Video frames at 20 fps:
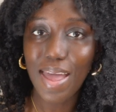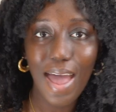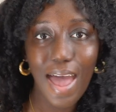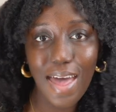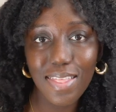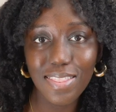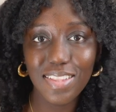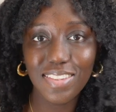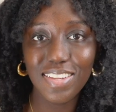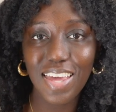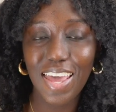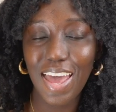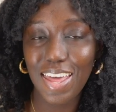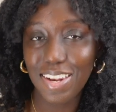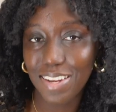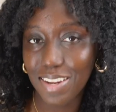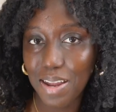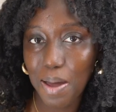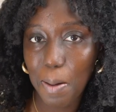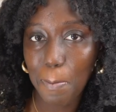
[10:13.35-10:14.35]
And then they
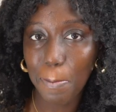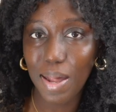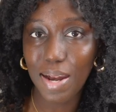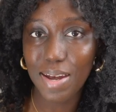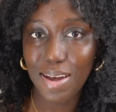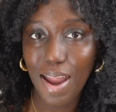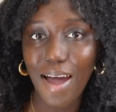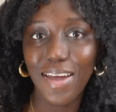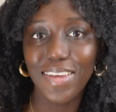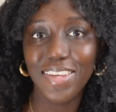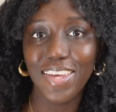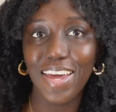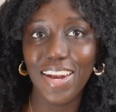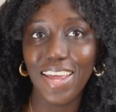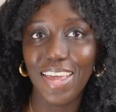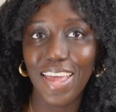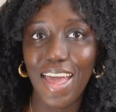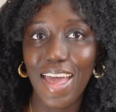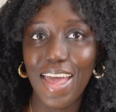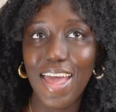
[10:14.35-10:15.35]
ended up not
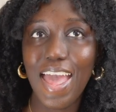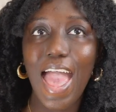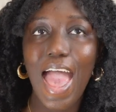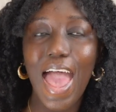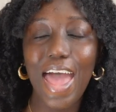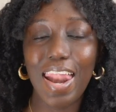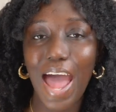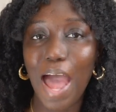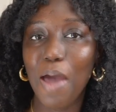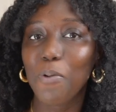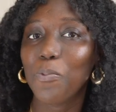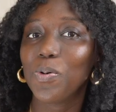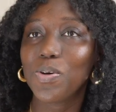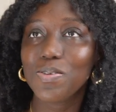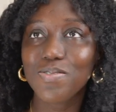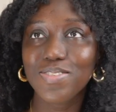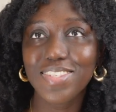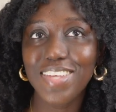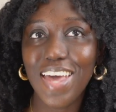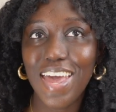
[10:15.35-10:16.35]
getting it. And I will
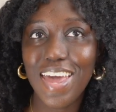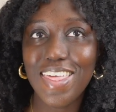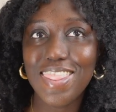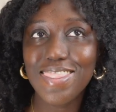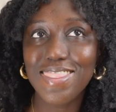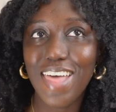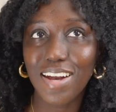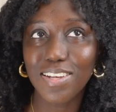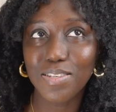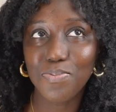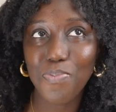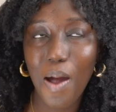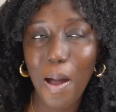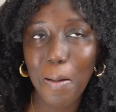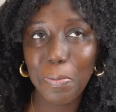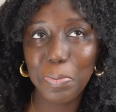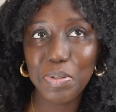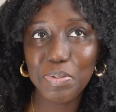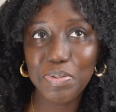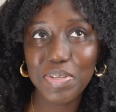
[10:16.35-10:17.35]
say that is
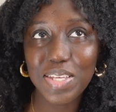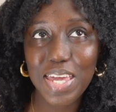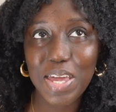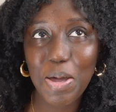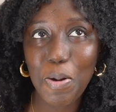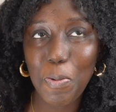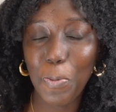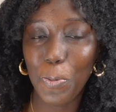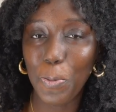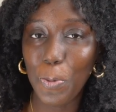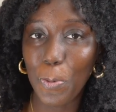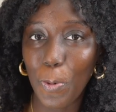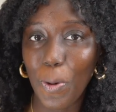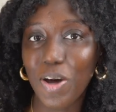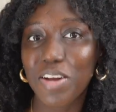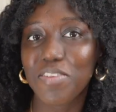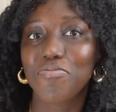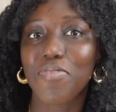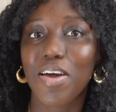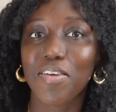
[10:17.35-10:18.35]
probably one
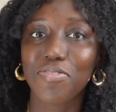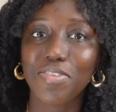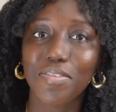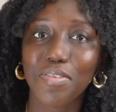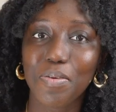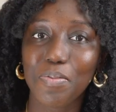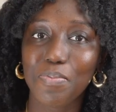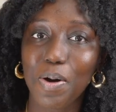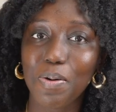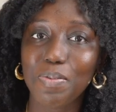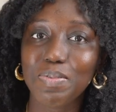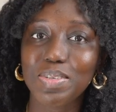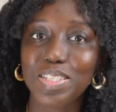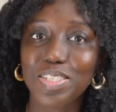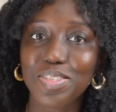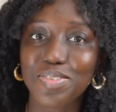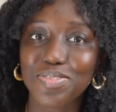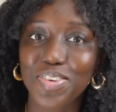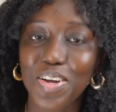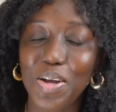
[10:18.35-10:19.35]
of my favorite moments
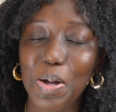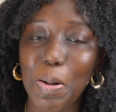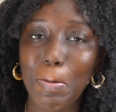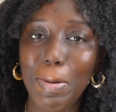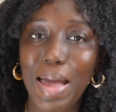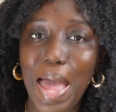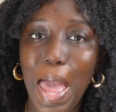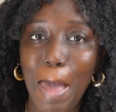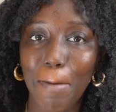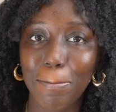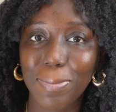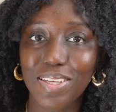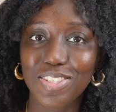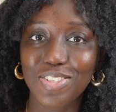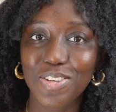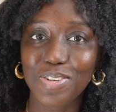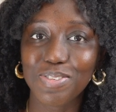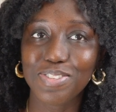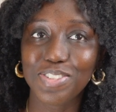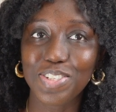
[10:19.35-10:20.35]
from
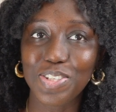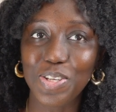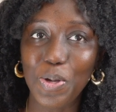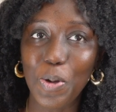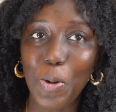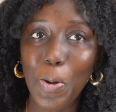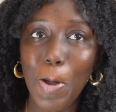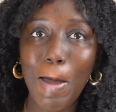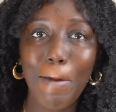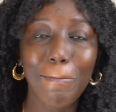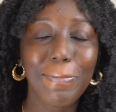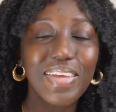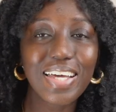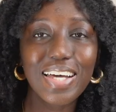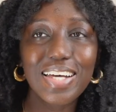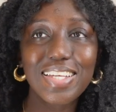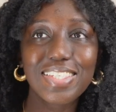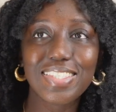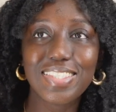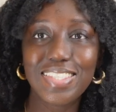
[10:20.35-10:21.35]
episode 2
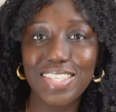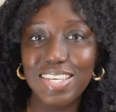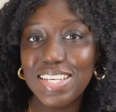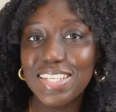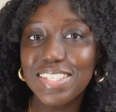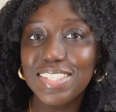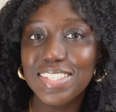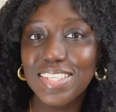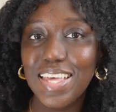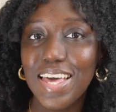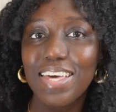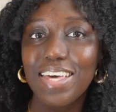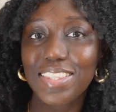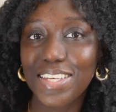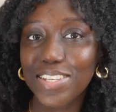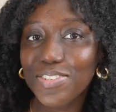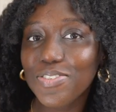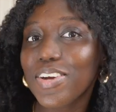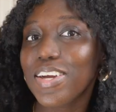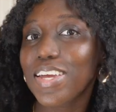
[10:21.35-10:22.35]
because this
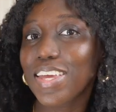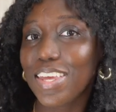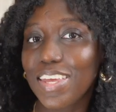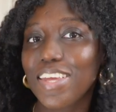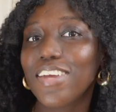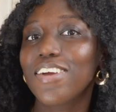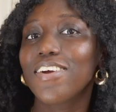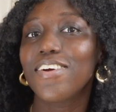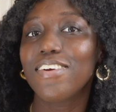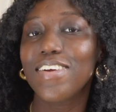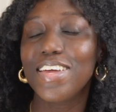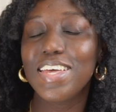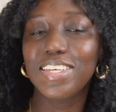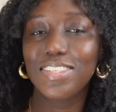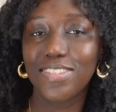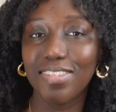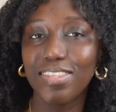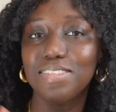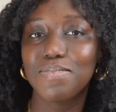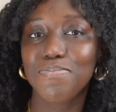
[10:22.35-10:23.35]
right here is
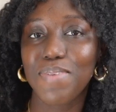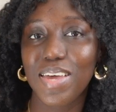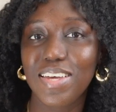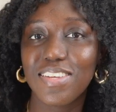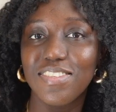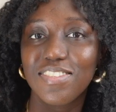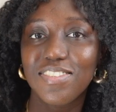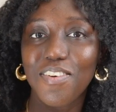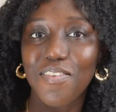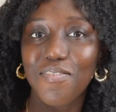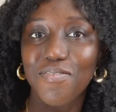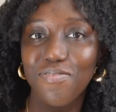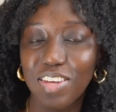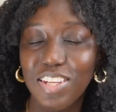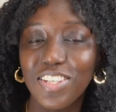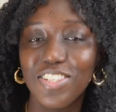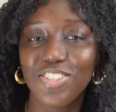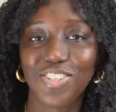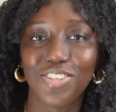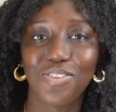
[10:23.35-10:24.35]
this man's
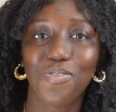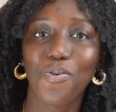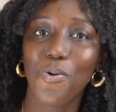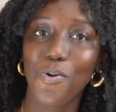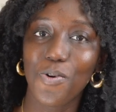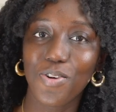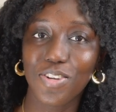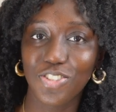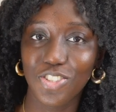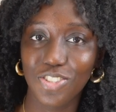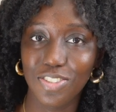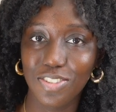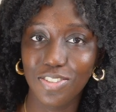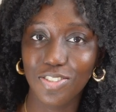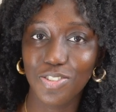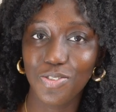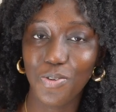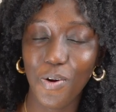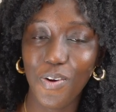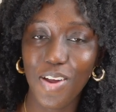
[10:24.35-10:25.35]
village origin
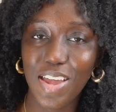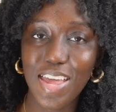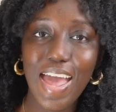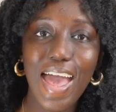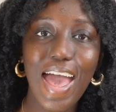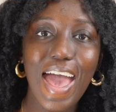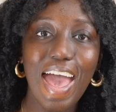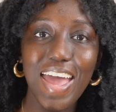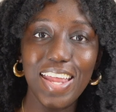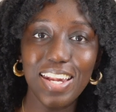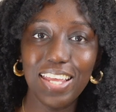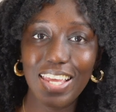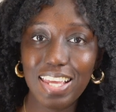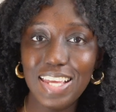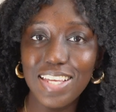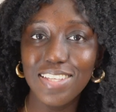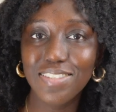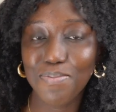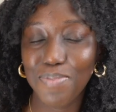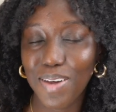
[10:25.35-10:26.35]
story, and
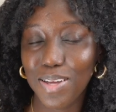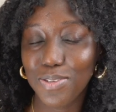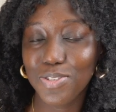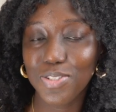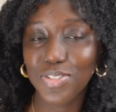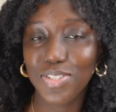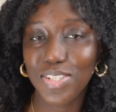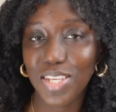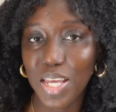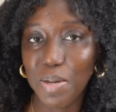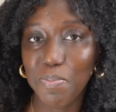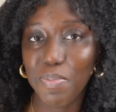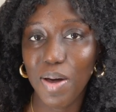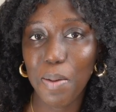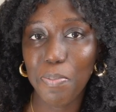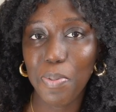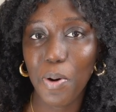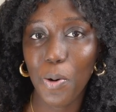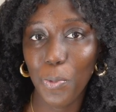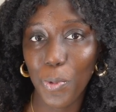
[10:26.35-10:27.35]
he's about to team
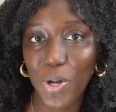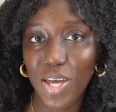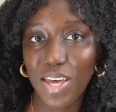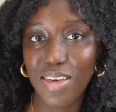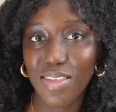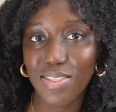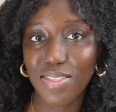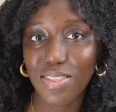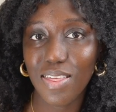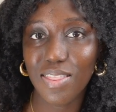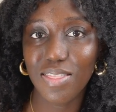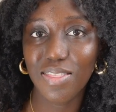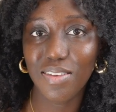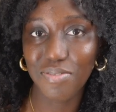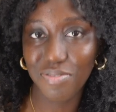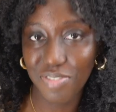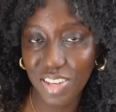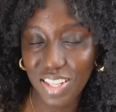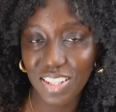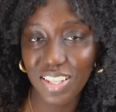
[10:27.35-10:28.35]
up with the
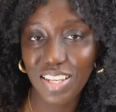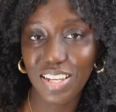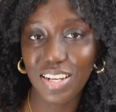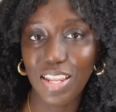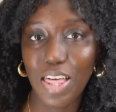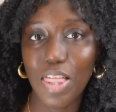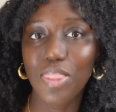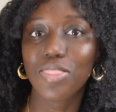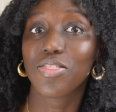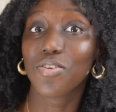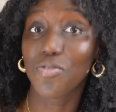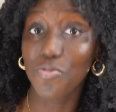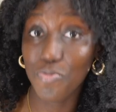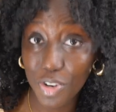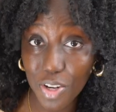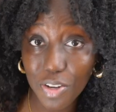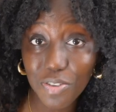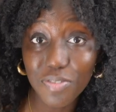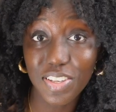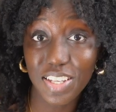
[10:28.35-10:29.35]
villain, the
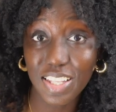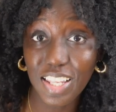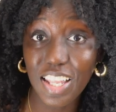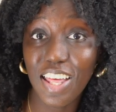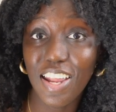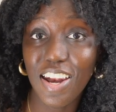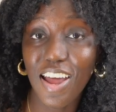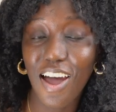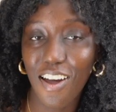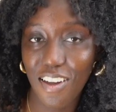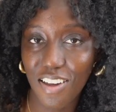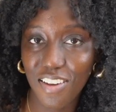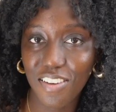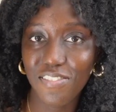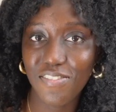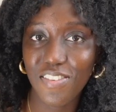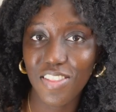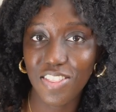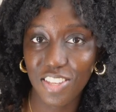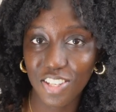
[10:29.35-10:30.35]
real villain
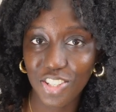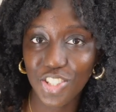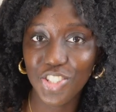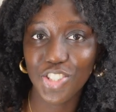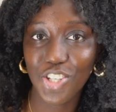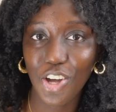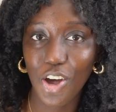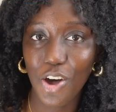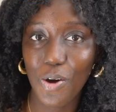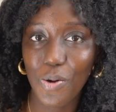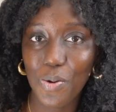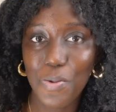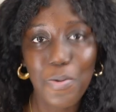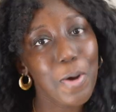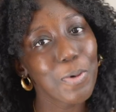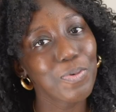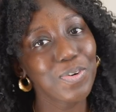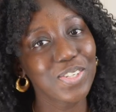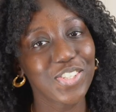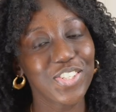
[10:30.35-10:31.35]
of the show,
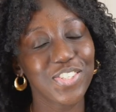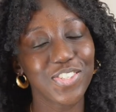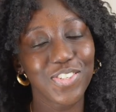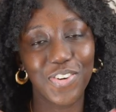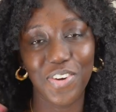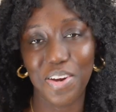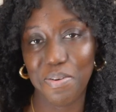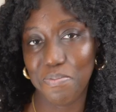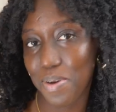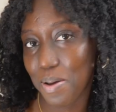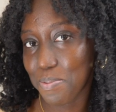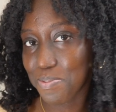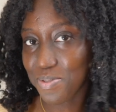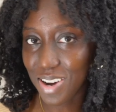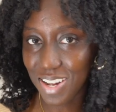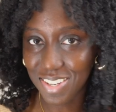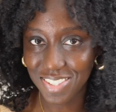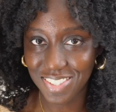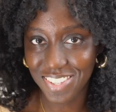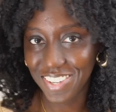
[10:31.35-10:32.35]
which is Grandpa
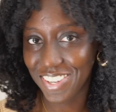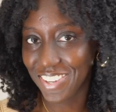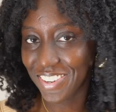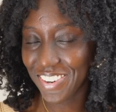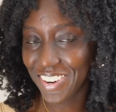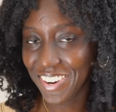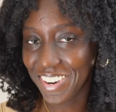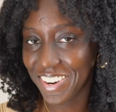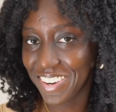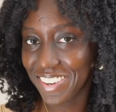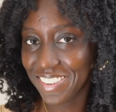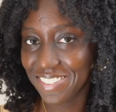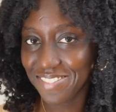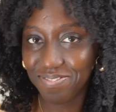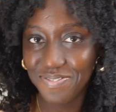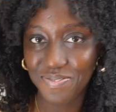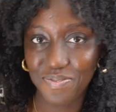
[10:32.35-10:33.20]
Prosecutor.